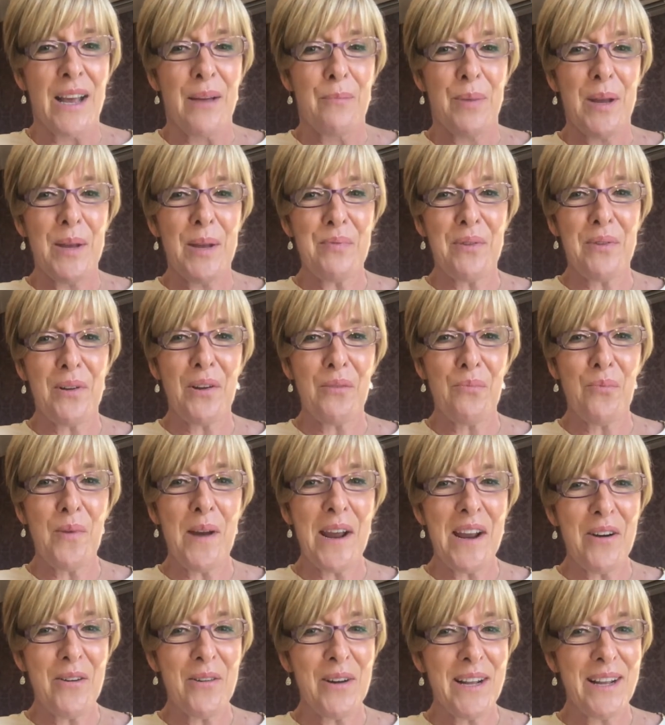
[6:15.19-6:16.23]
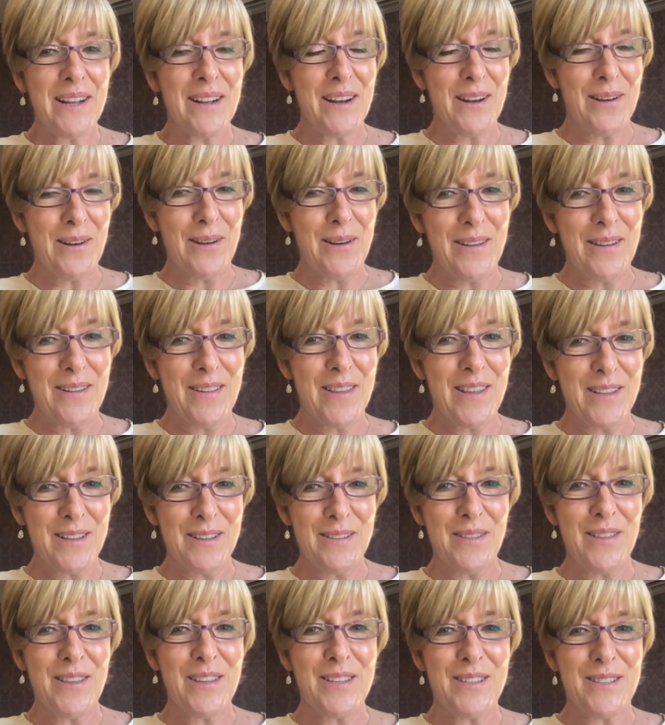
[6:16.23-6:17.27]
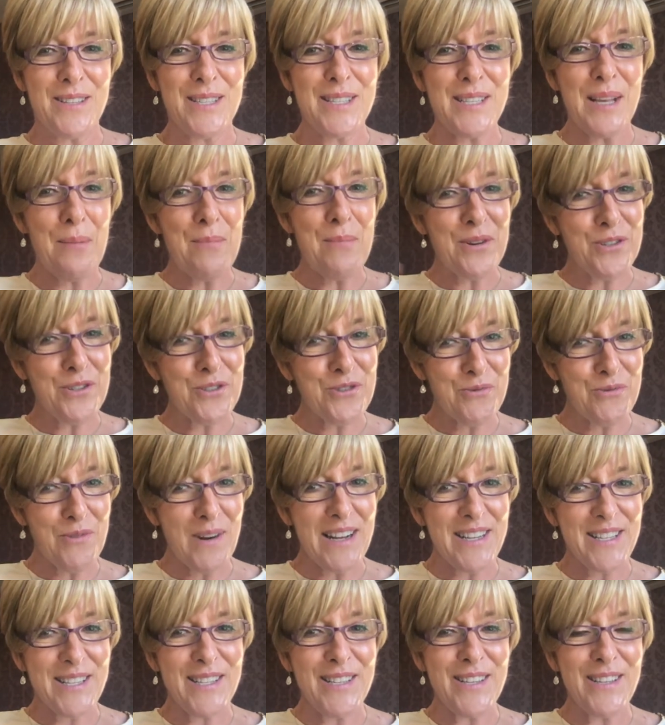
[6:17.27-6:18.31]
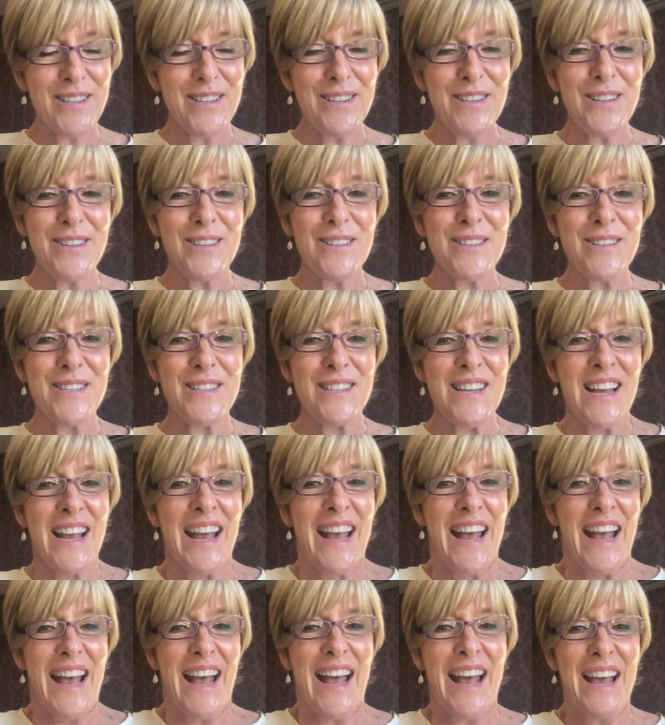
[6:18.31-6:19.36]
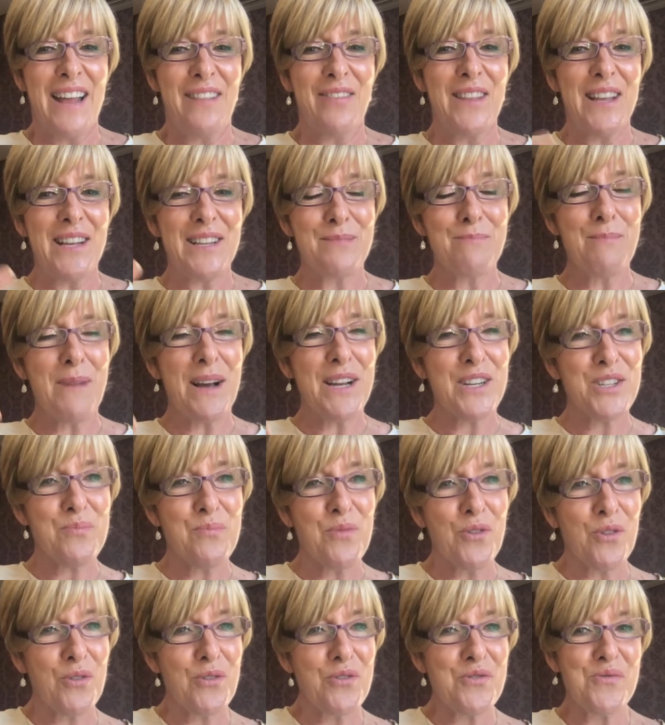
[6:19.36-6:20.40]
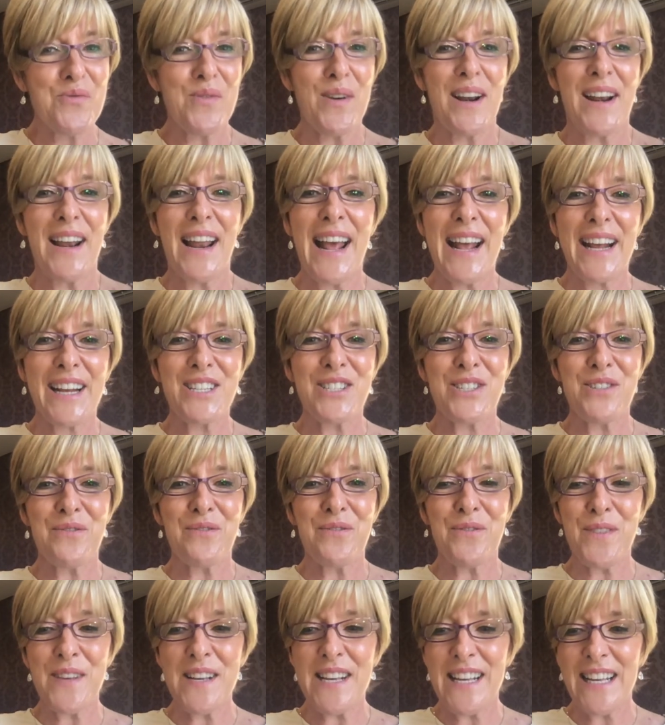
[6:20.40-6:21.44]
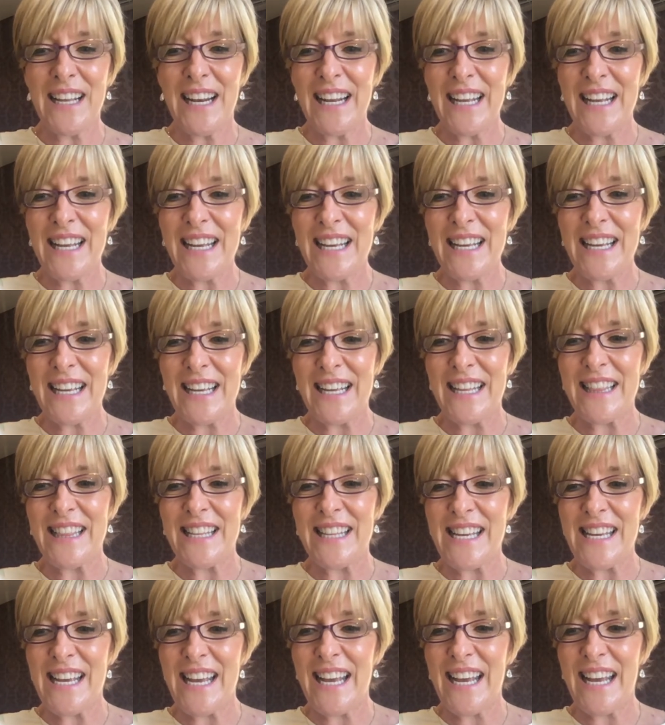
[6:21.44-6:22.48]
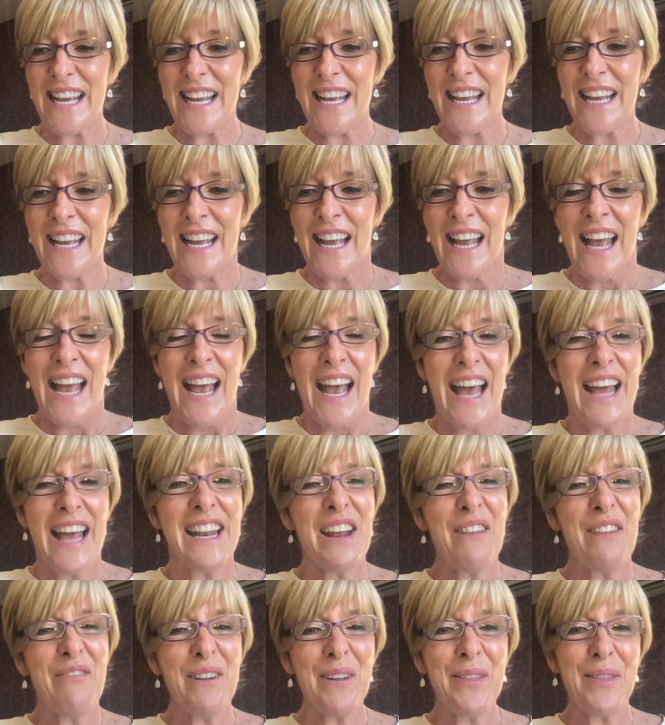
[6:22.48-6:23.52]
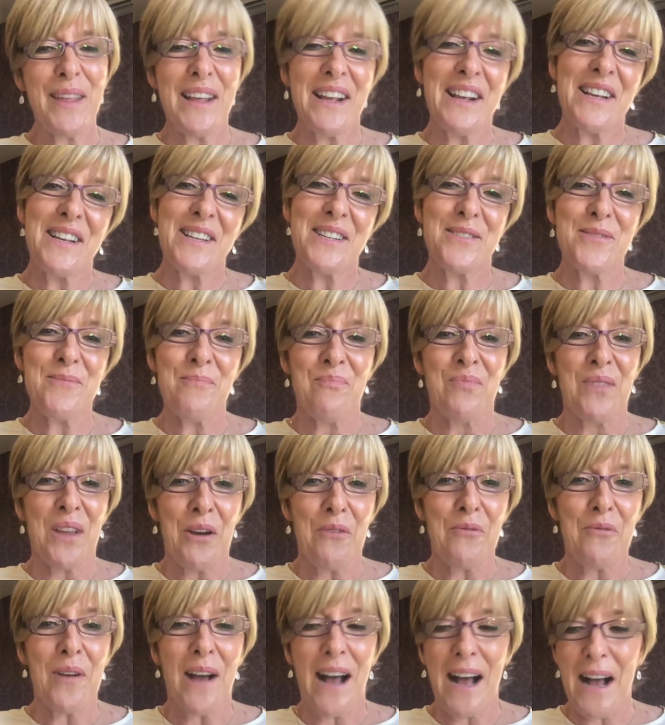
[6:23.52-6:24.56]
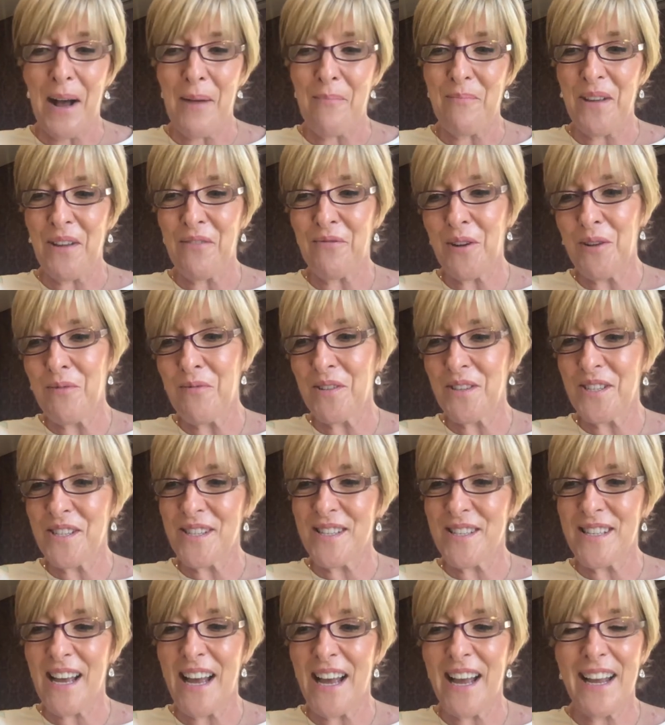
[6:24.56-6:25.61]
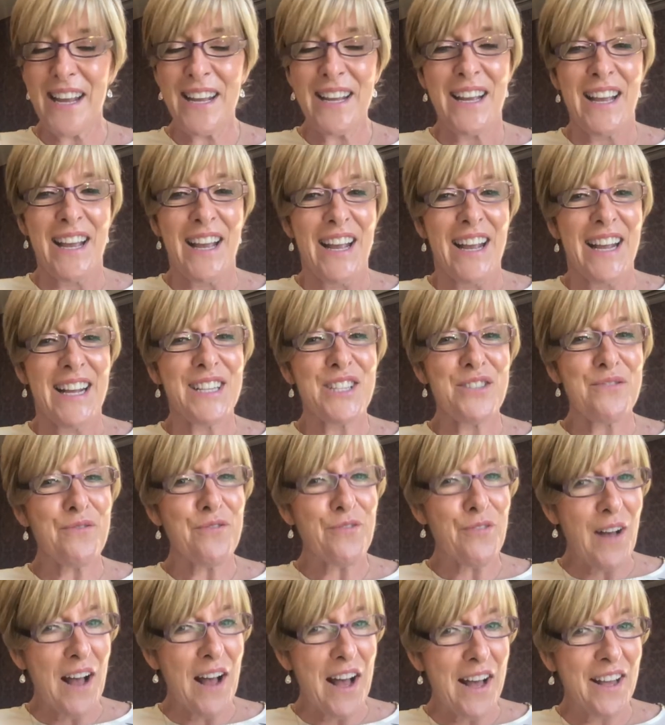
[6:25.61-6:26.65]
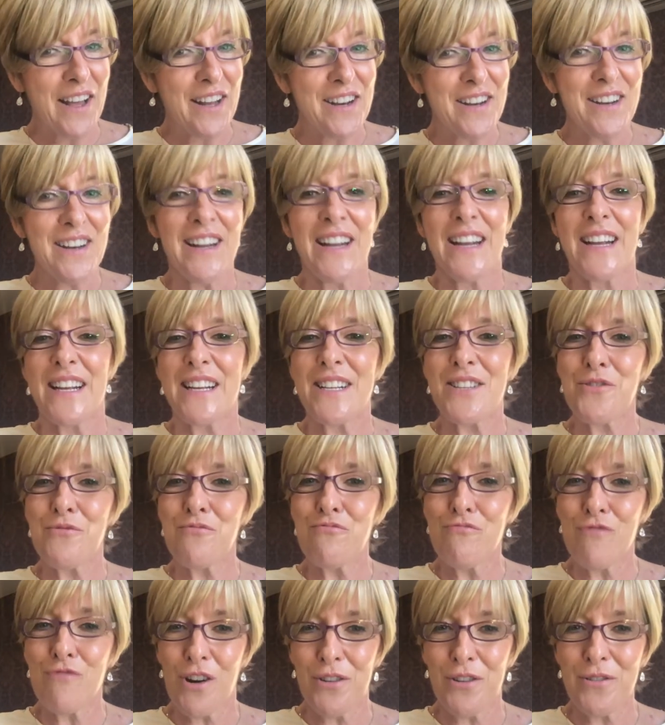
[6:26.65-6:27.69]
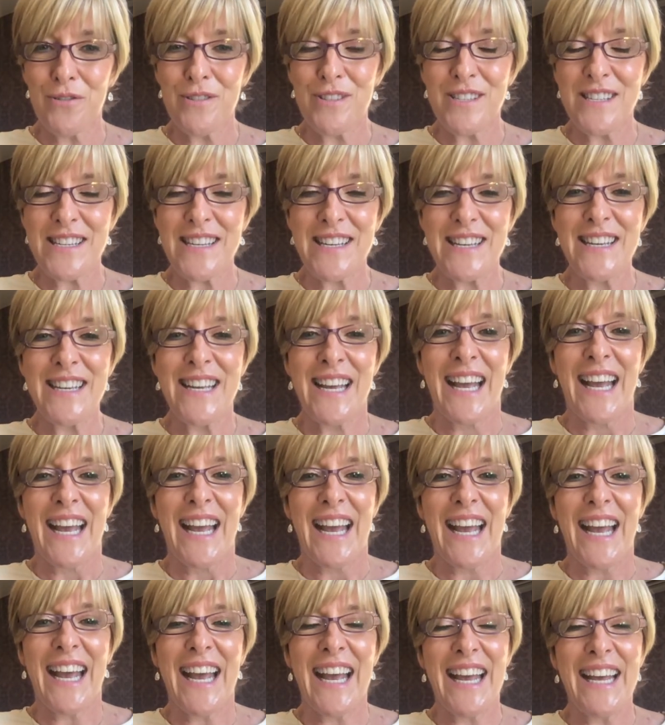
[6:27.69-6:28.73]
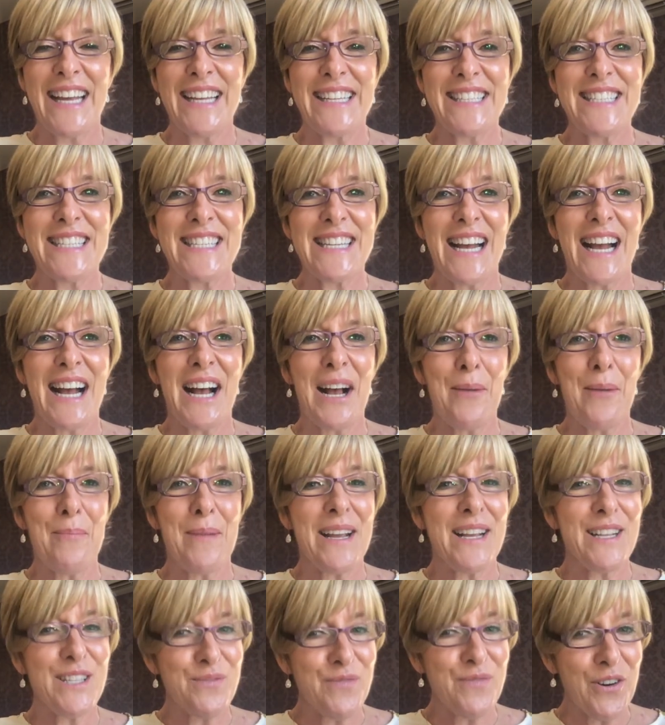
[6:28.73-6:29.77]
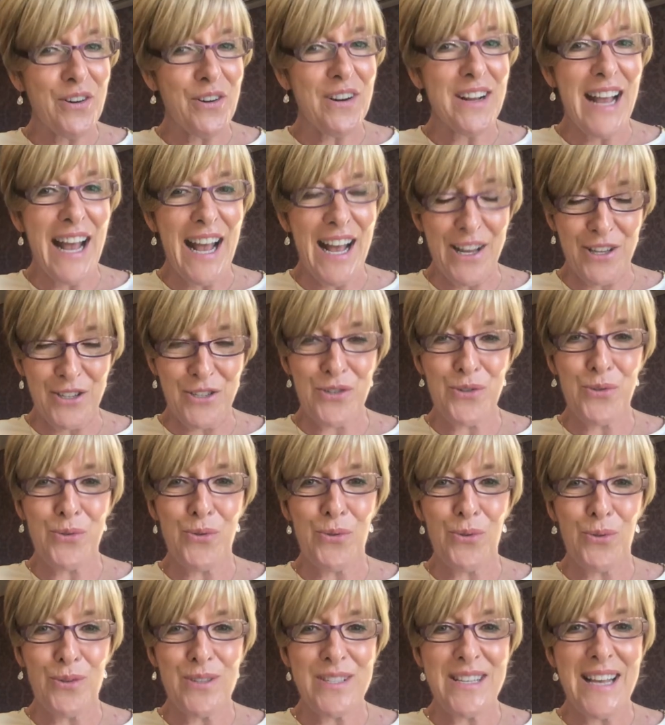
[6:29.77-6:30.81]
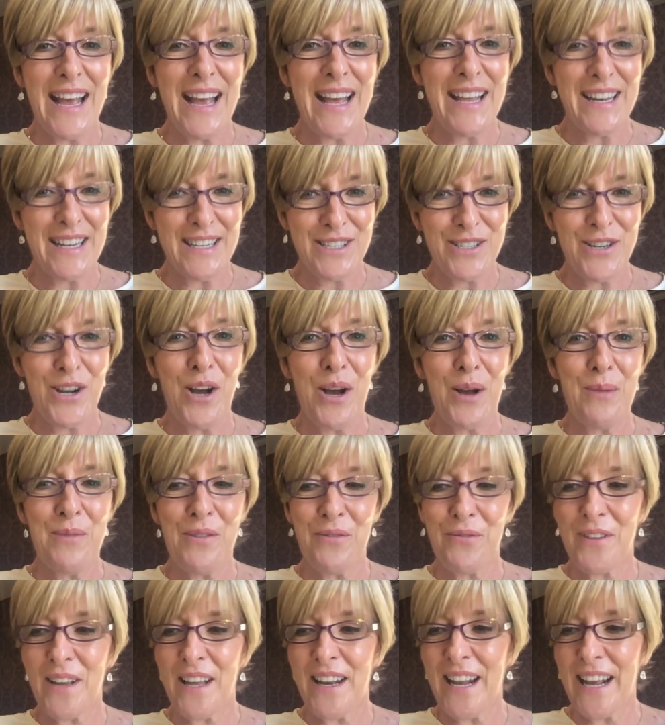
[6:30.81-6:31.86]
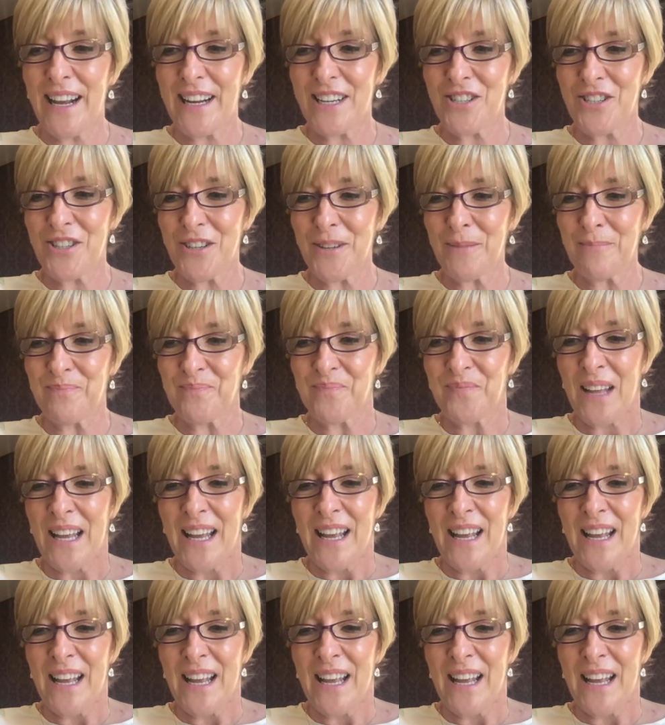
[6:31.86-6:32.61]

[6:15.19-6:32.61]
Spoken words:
People are wearing the summer dresses, and there's much more a relaxed feeling in the air, and everything is, if we were to say, it's fun, it's rosy, and it's very outdoors and a time of connection.